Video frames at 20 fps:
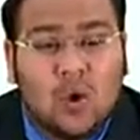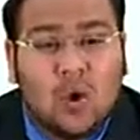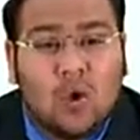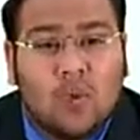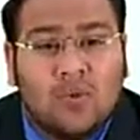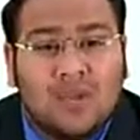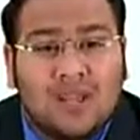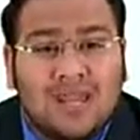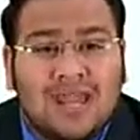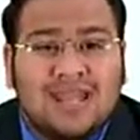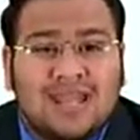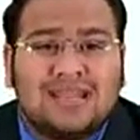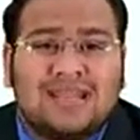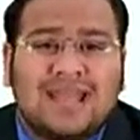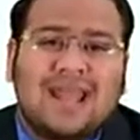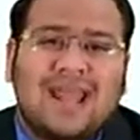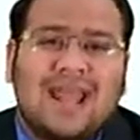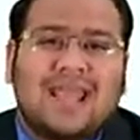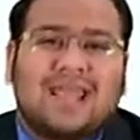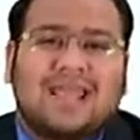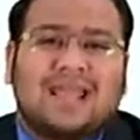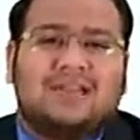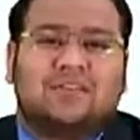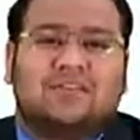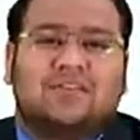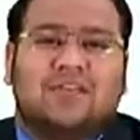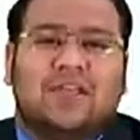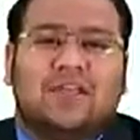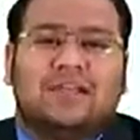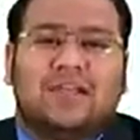only then I can
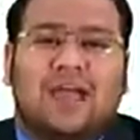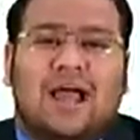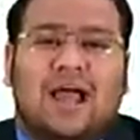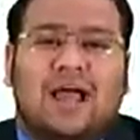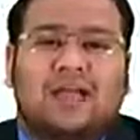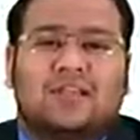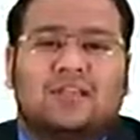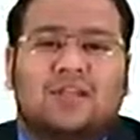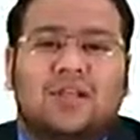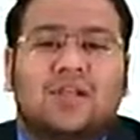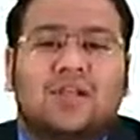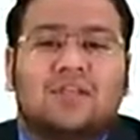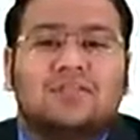say that